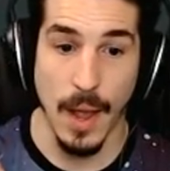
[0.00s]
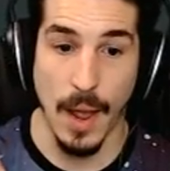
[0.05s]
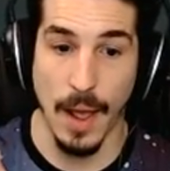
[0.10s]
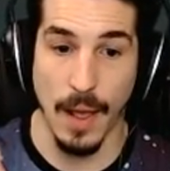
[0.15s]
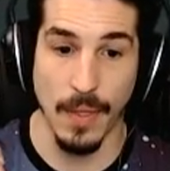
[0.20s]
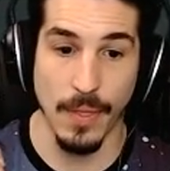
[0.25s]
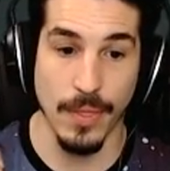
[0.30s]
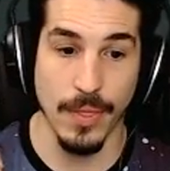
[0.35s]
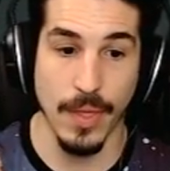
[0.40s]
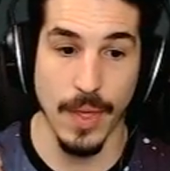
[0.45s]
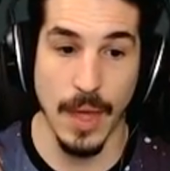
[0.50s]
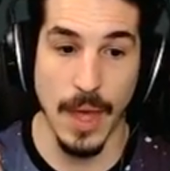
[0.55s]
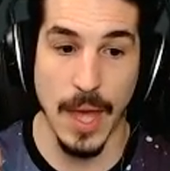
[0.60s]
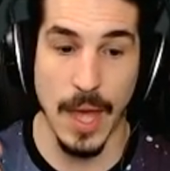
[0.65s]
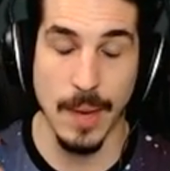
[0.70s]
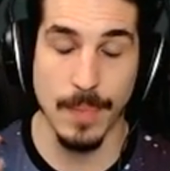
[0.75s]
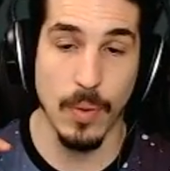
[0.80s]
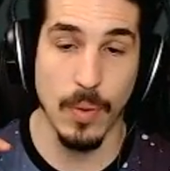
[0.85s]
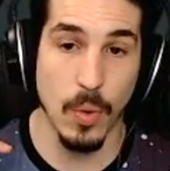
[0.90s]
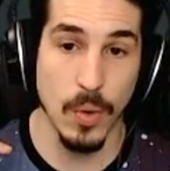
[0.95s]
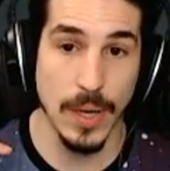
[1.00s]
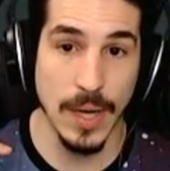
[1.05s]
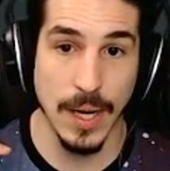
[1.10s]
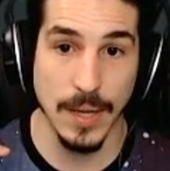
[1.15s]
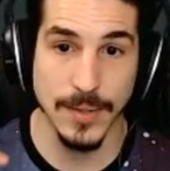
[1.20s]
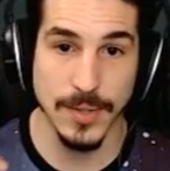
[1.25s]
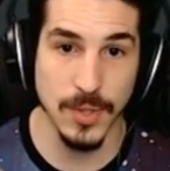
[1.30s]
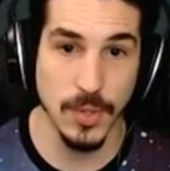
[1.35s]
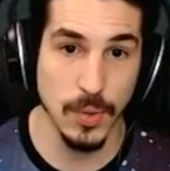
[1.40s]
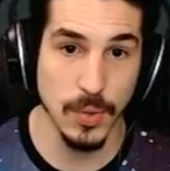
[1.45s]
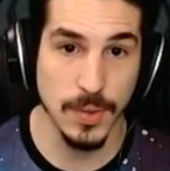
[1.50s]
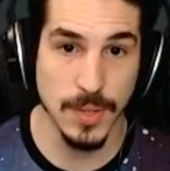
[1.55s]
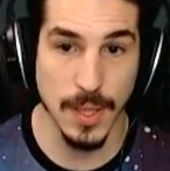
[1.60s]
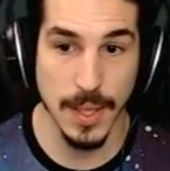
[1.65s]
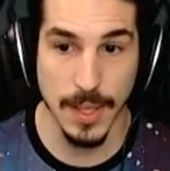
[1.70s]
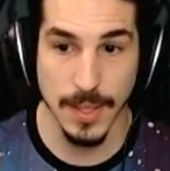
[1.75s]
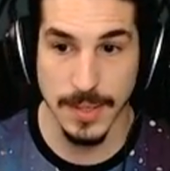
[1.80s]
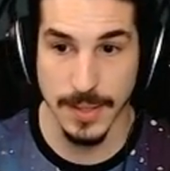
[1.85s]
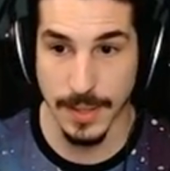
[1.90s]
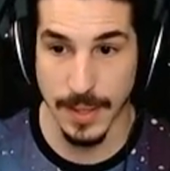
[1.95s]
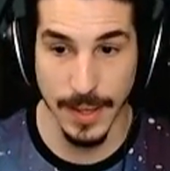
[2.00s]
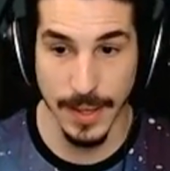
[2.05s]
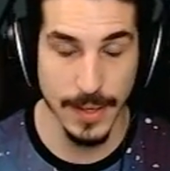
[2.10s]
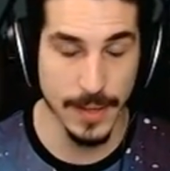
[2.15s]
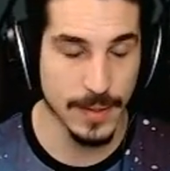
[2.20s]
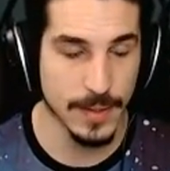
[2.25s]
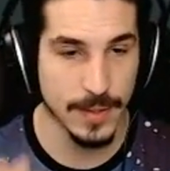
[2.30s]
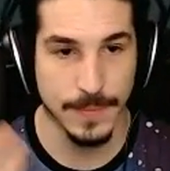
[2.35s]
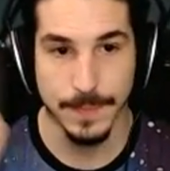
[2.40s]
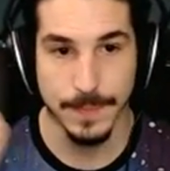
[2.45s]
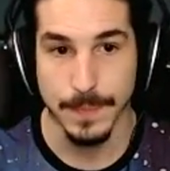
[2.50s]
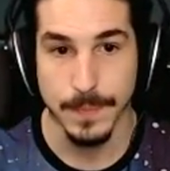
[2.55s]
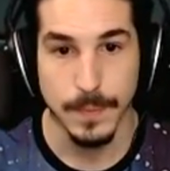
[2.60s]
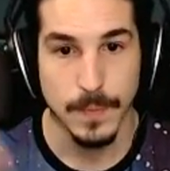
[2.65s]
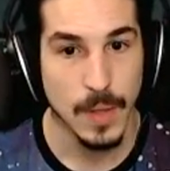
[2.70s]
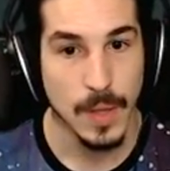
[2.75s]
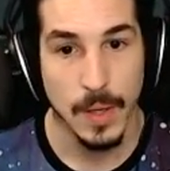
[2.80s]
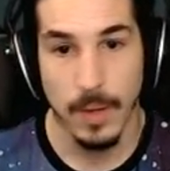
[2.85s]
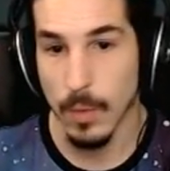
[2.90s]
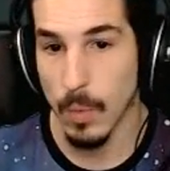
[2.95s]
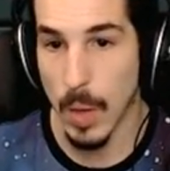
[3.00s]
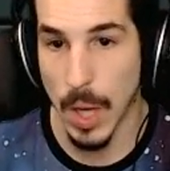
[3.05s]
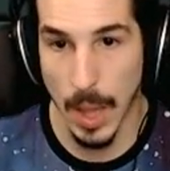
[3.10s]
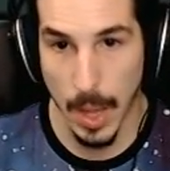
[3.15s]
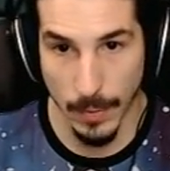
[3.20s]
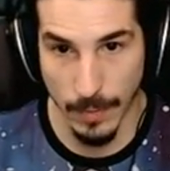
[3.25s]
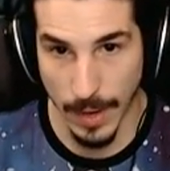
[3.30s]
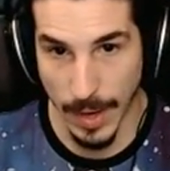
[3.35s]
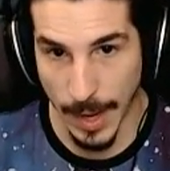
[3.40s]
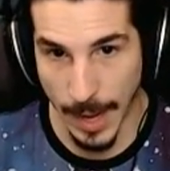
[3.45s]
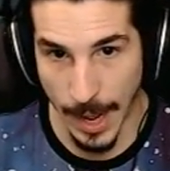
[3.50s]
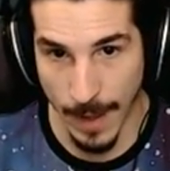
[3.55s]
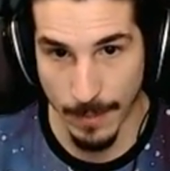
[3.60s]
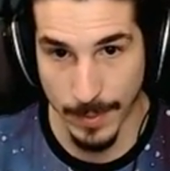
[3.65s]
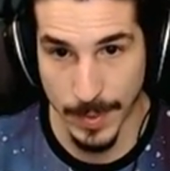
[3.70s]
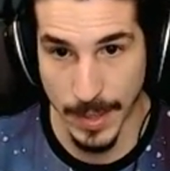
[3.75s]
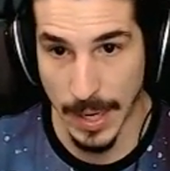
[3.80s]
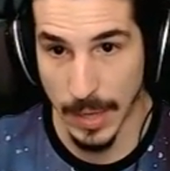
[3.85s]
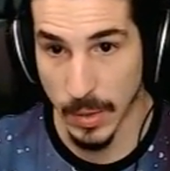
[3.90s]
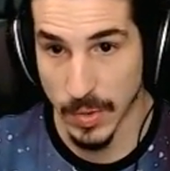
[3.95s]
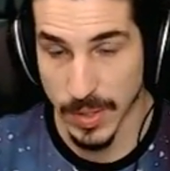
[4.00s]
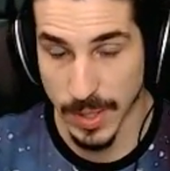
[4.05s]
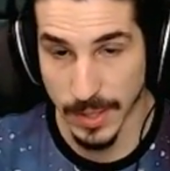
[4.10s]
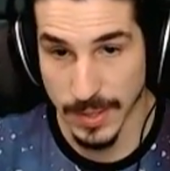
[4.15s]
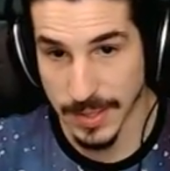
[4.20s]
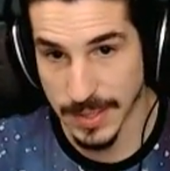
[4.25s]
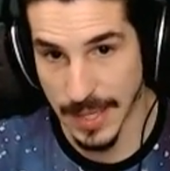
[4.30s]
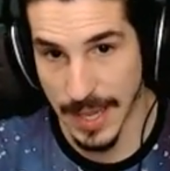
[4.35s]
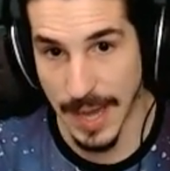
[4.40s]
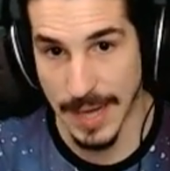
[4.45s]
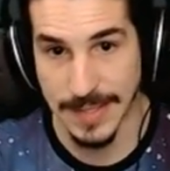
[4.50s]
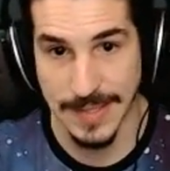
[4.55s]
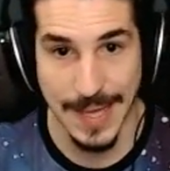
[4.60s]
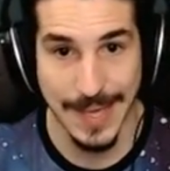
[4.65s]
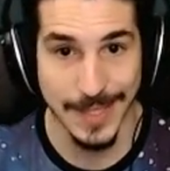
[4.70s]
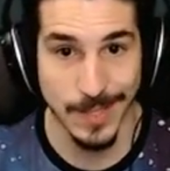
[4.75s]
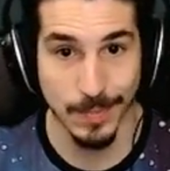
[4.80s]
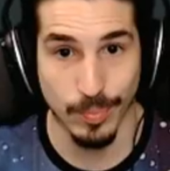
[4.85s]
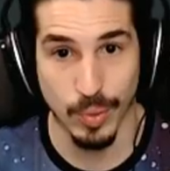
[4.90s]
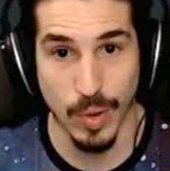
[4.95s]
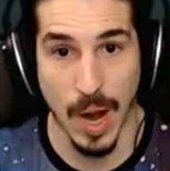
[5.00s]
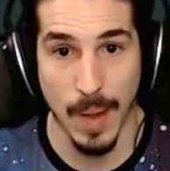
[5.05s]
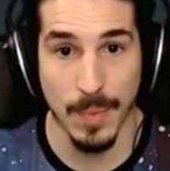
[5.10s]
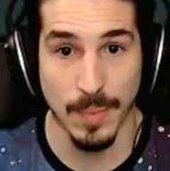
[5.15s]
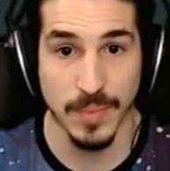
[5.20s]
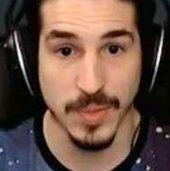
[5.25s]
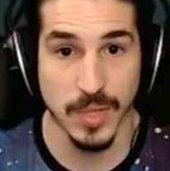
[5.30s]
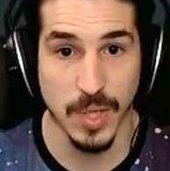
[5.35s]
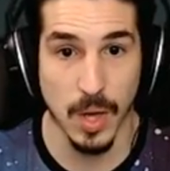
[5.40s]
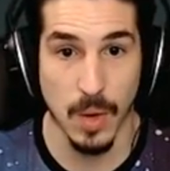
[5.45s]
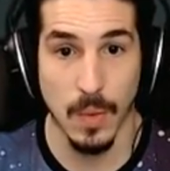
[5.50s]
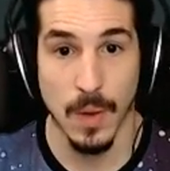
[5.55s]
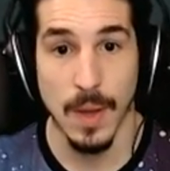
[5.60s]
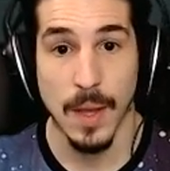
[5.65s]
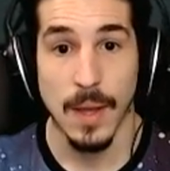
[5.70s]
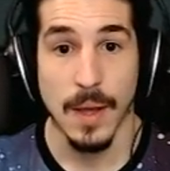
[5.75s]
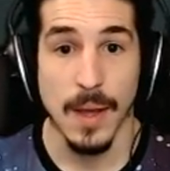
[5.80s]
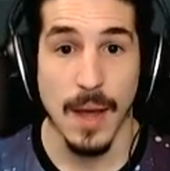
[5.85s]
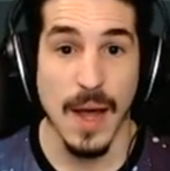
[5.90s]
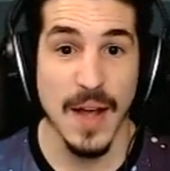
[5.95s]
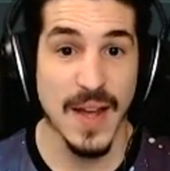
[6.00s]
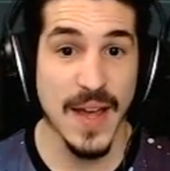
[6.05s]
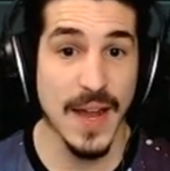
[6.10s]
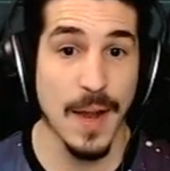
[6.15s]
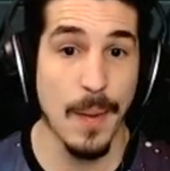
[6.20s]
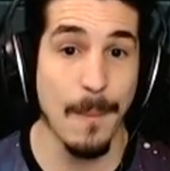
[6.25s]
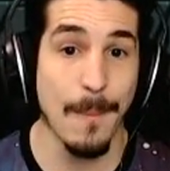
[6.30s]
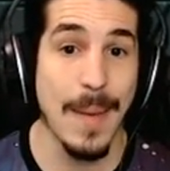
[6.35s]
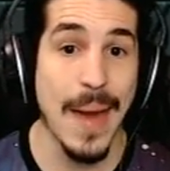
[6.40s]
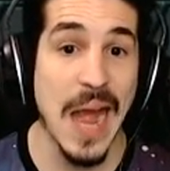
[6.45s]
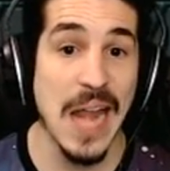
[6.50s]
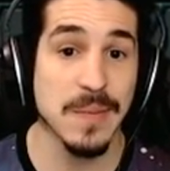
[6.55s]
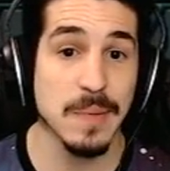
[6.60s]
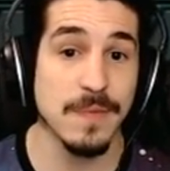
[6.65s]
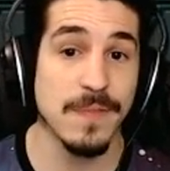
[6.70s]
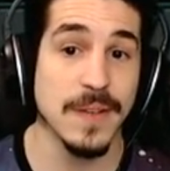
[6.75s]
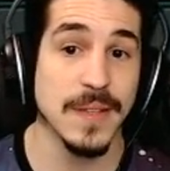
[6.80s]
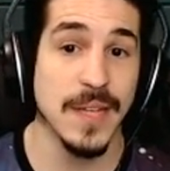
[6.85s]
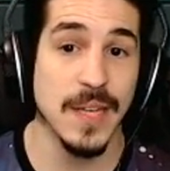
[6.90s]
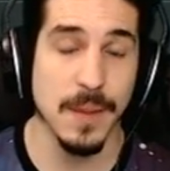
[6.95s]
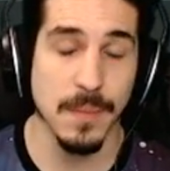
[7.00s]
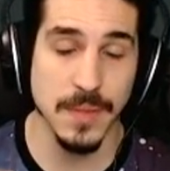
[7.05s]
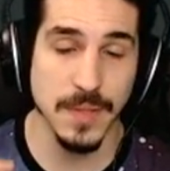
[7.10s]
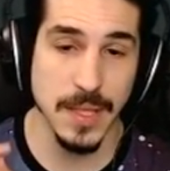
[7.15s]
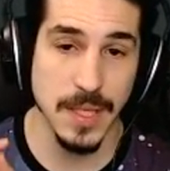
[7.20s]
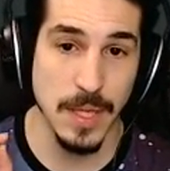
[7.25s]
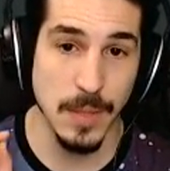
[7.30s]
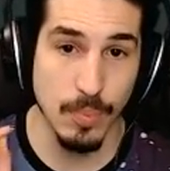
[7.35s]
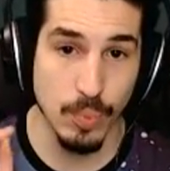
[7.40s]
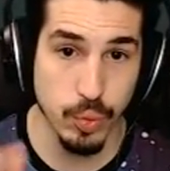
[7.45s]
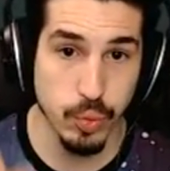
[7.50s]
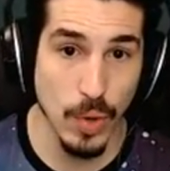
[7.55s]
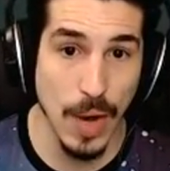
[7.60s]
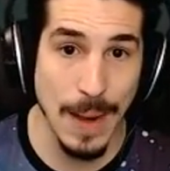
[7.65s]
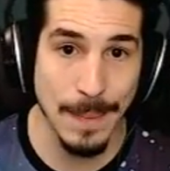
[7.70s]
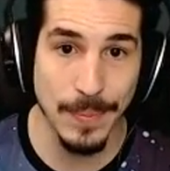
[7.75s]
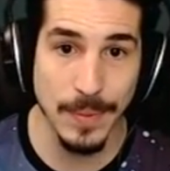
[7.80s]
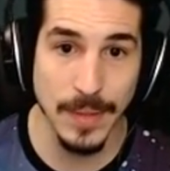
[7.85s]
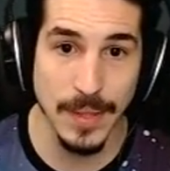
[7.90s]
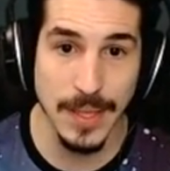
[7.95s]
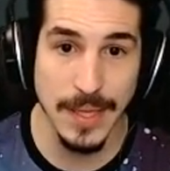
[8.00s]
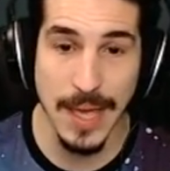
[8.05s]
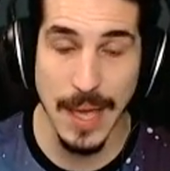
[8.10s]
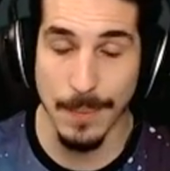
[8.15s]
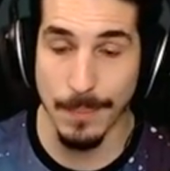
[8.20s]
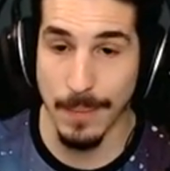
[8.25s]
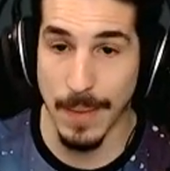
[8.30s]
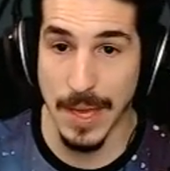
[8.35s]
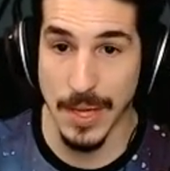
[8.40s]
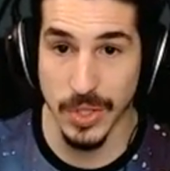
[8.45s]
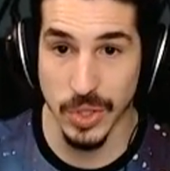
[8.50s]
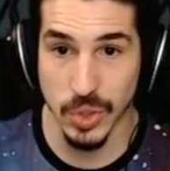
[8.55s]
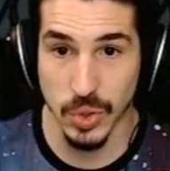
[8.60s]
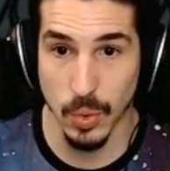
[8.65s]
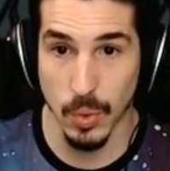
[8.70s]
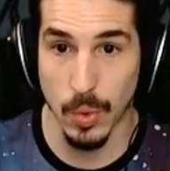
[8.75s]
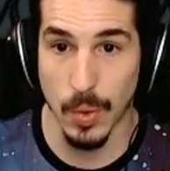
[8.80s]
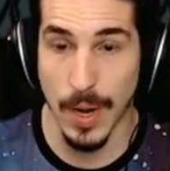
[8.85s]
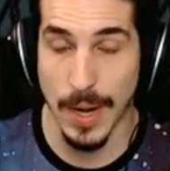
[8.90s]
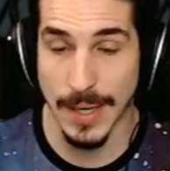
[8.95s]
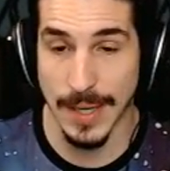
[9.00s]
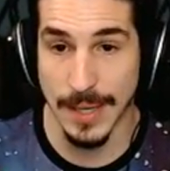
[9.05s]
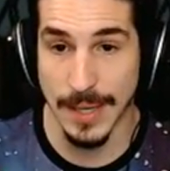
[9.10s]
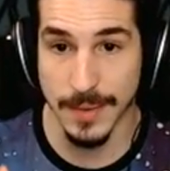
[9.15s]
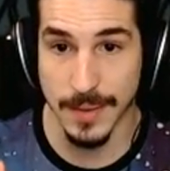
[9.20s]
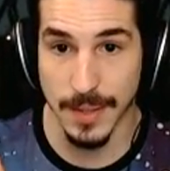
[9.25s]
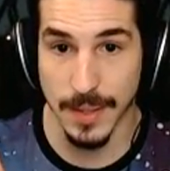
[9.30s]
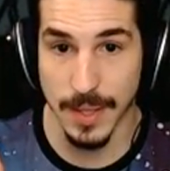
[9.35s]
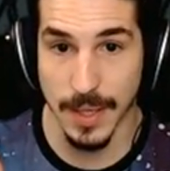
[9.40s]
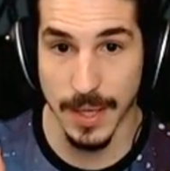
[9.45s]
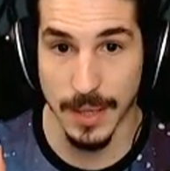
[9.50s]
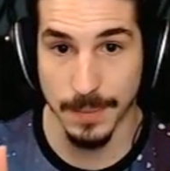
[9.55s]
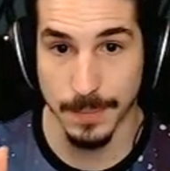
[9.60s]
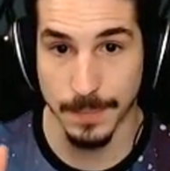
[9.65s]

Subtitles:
And then Porygon 2 takes like well over half, but then I lose an attack, so that's a problem. So I gotta manage my Fightinium Z properly and make sure I get the